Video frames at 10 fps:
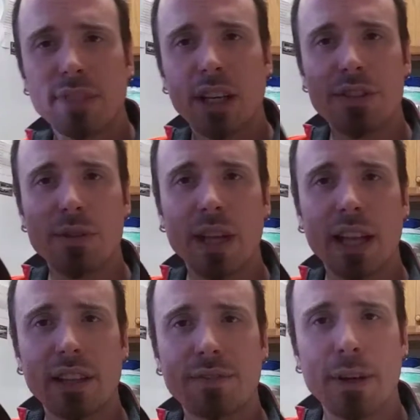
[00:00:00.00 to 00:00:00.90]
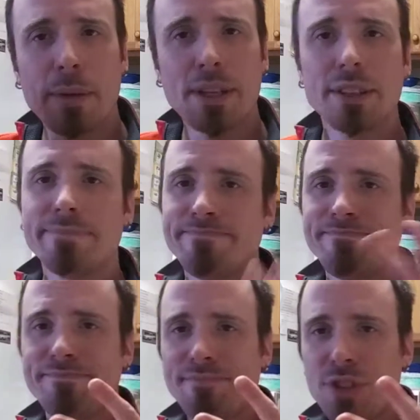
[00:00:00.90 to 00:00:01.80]
a 2-gallon fermenter?
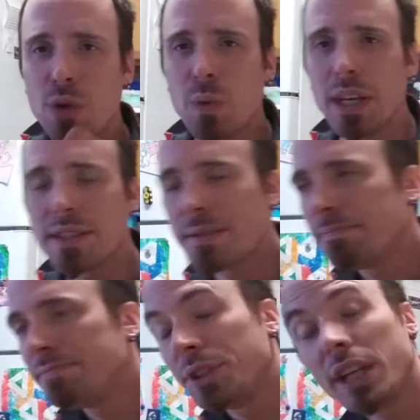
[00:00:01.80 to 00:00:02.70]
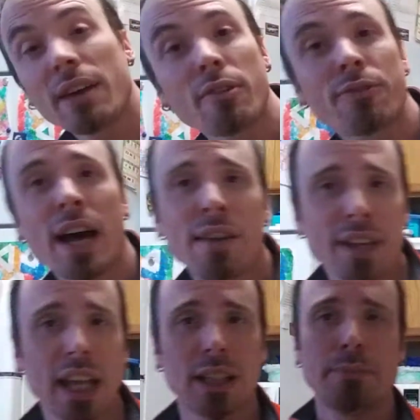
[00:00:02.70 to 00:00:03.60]
2 weeks. Do you have a
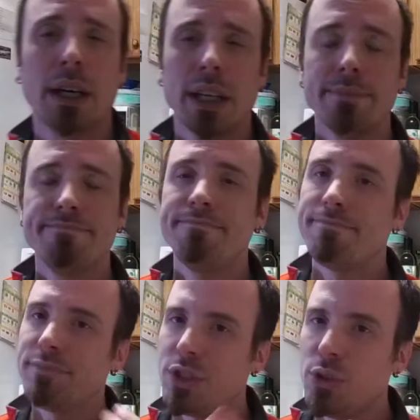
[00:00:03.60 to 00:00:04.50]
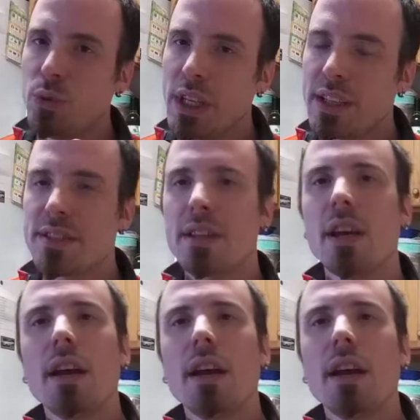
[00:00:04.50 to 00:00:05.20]
5-gallon bucket? 2 weeks.